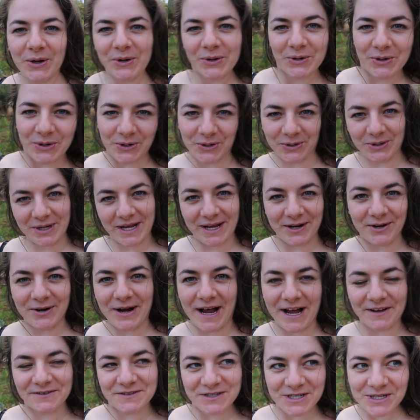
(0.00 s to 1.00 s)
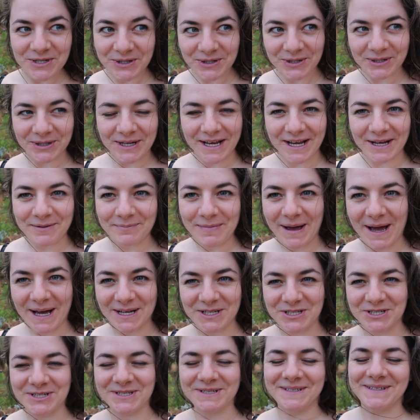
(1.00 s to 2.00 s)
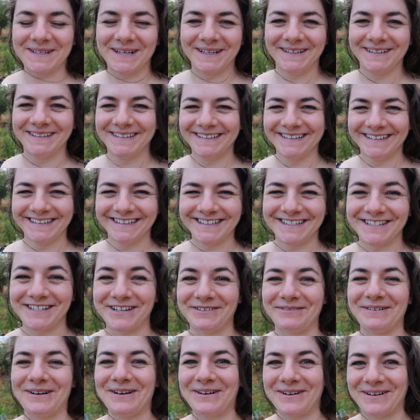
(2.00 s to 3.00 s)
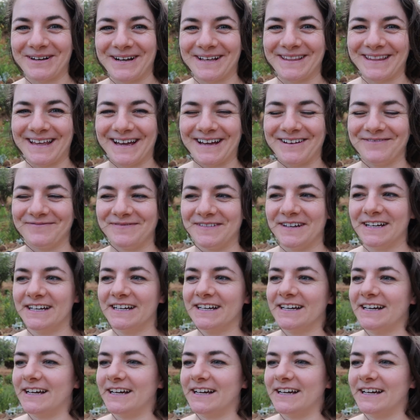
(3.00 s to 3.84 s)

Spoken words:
crafty girl gang patches. So we all got them.